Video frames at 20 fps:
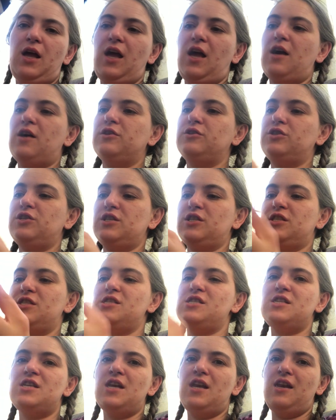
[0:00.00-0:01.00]
and just,
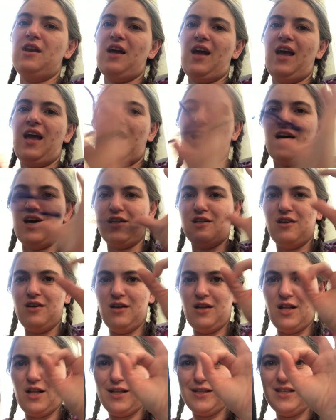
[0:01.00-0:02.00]
I had
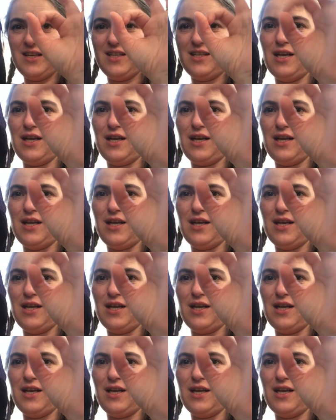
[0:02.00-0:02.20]
a